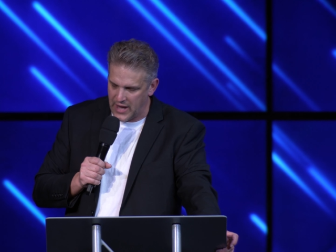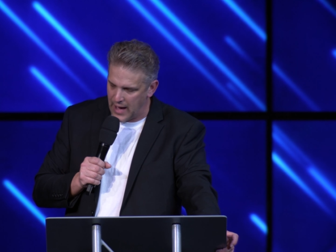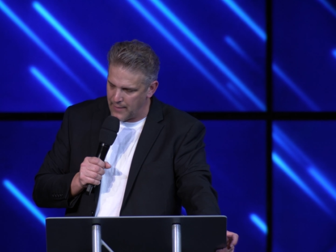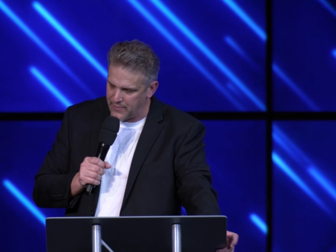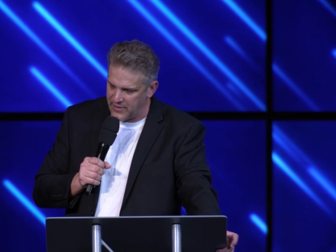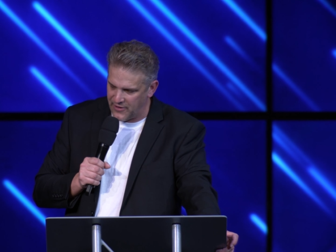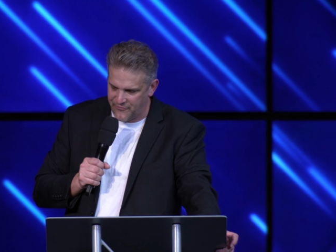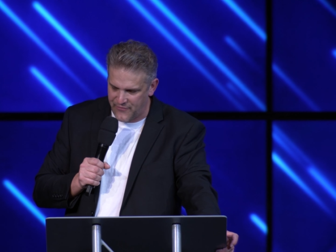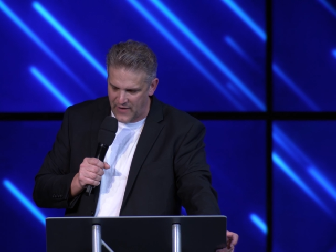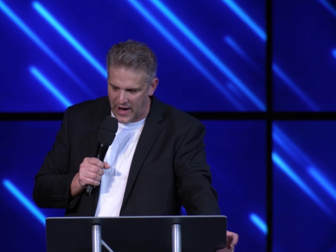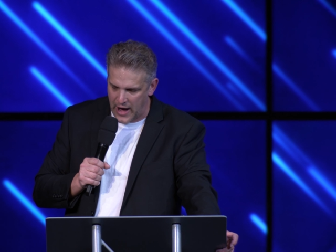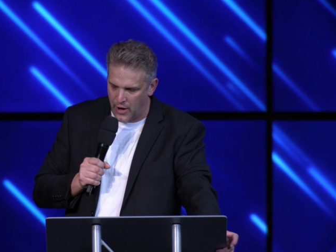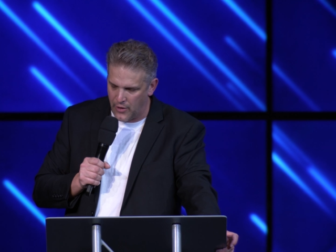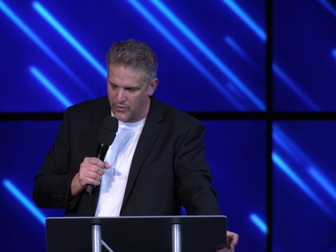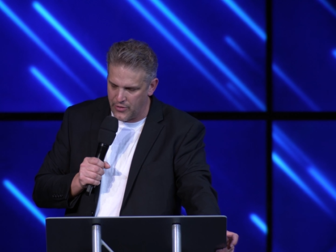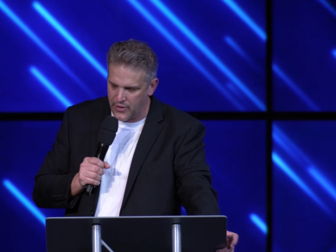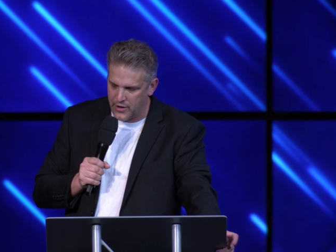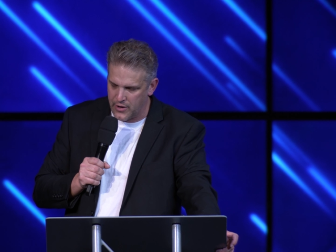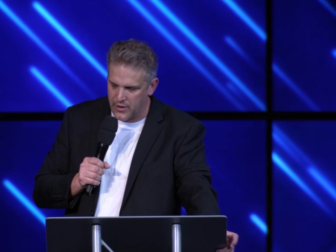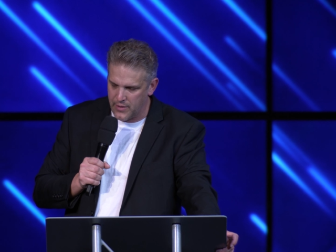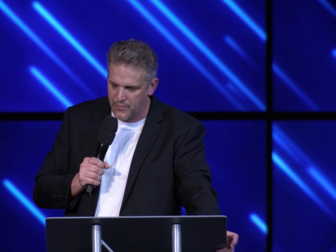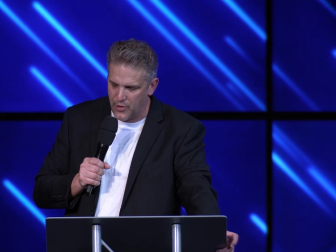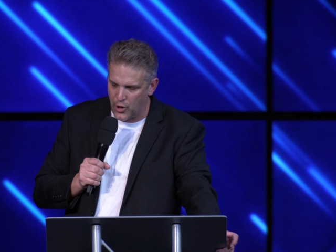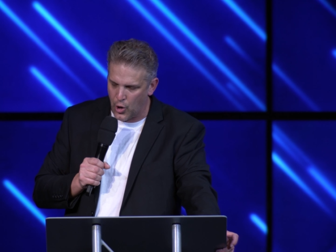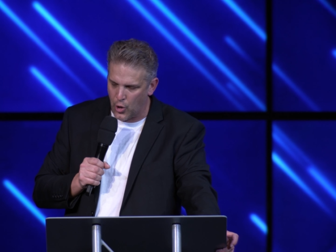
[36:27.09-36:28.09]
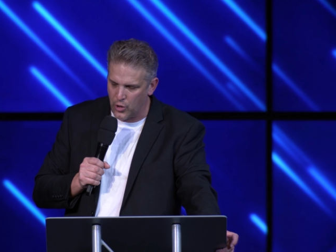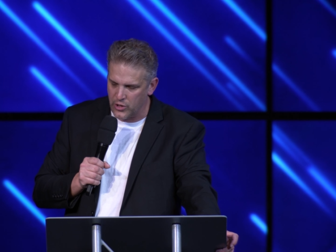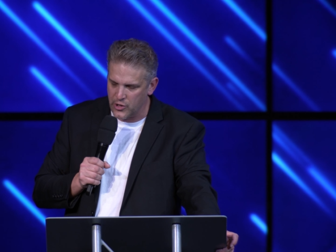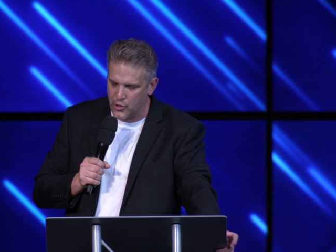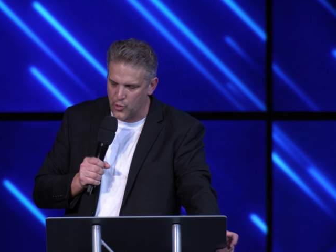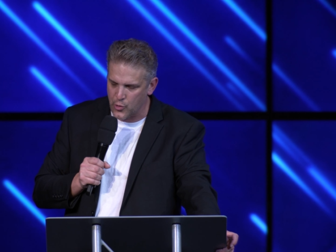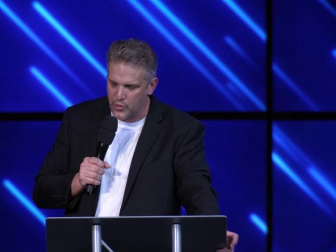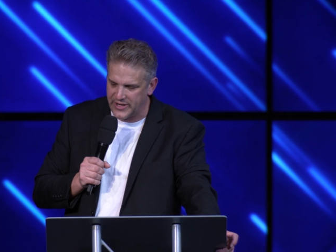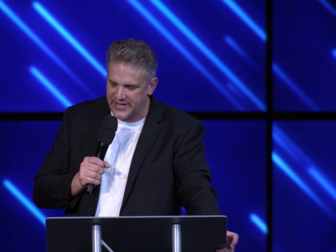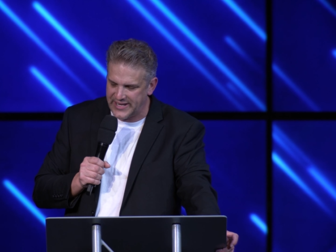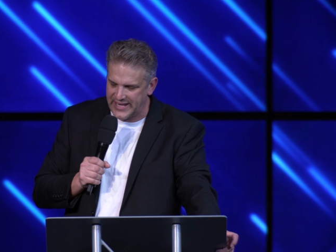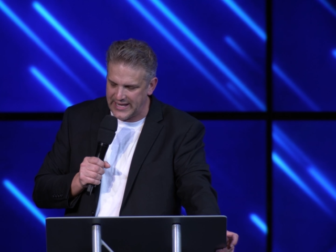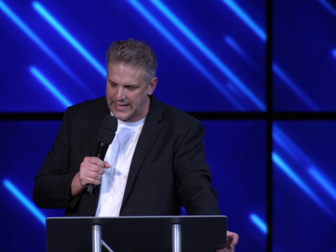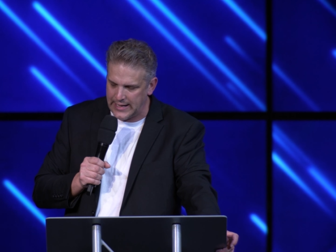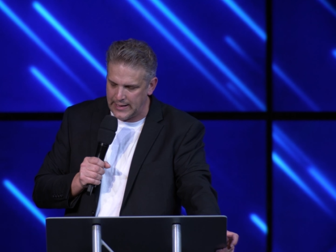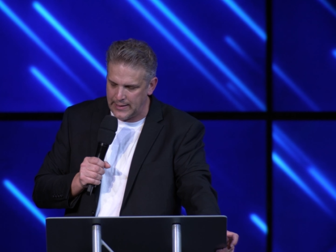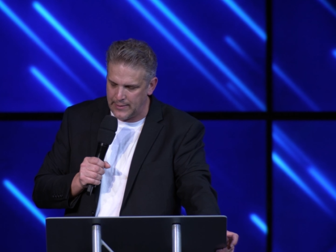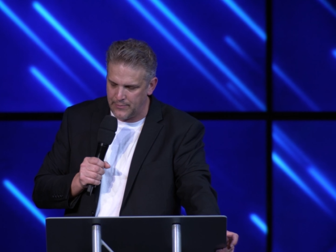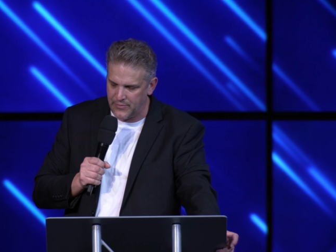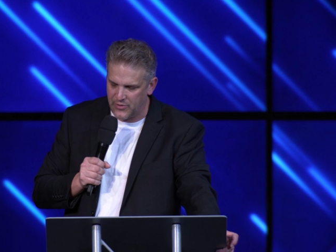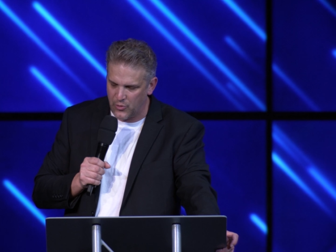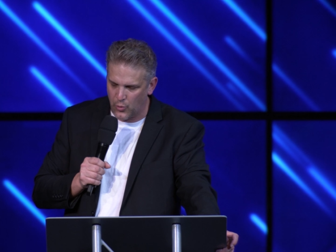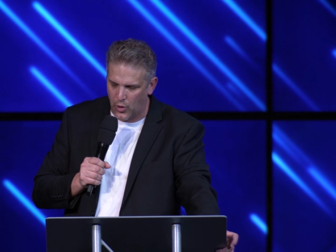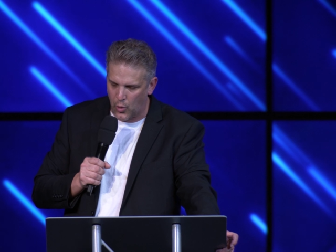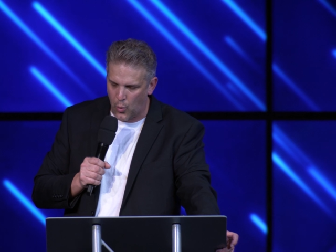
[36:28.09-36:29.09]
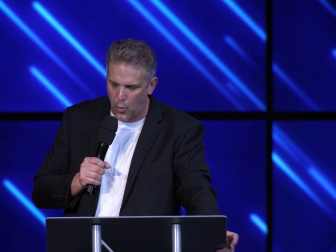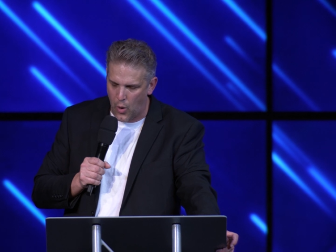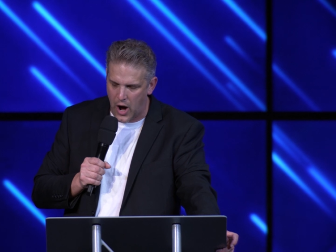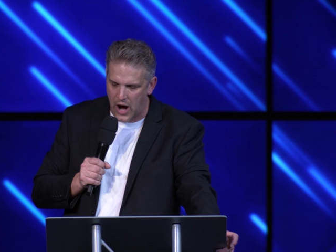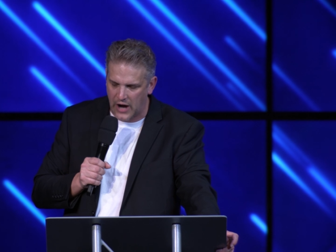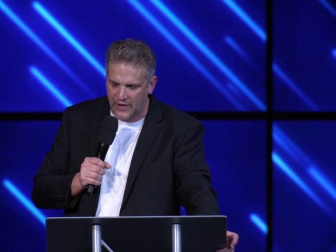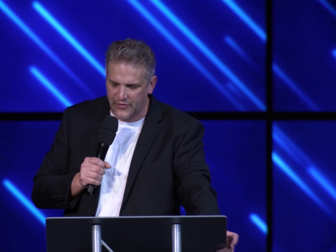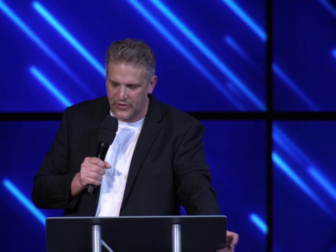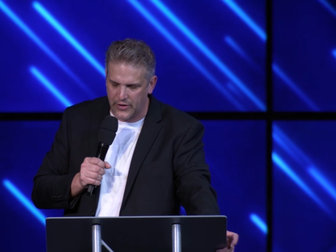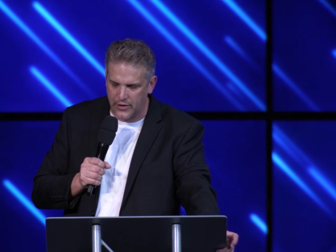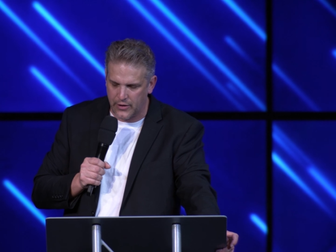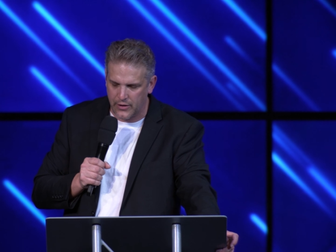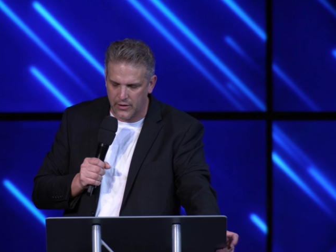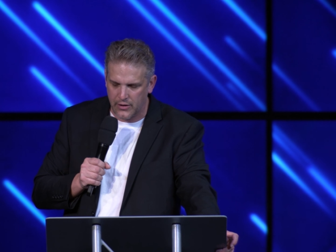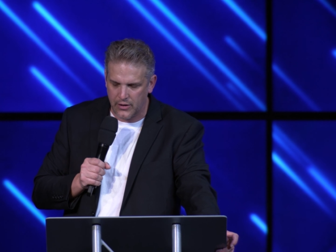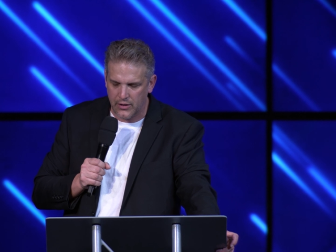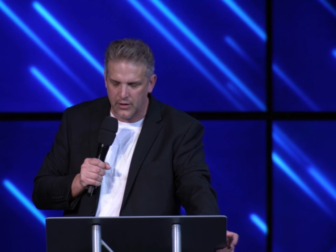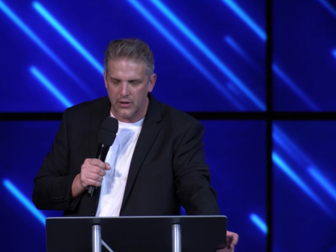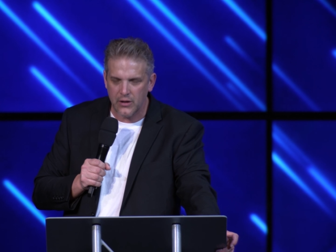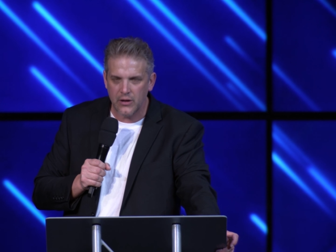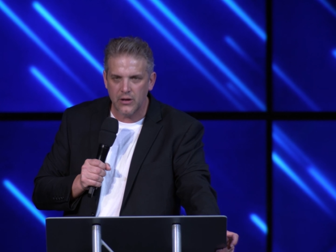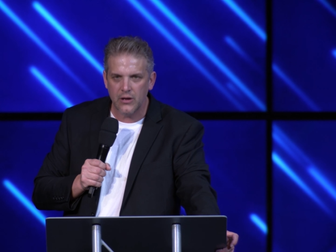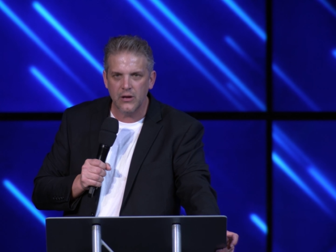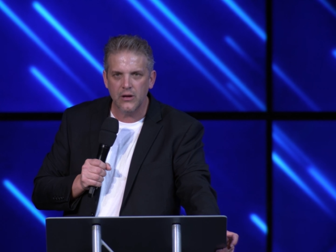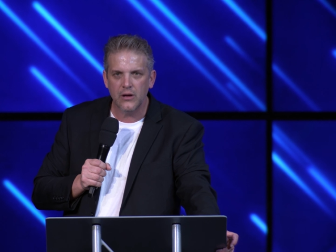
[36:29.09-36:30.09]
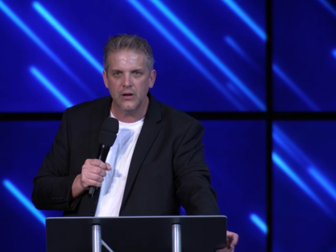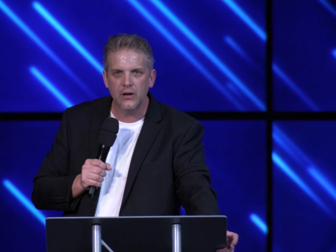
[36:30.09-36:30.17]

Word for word: will not be found there, but only the redeemed will walk there,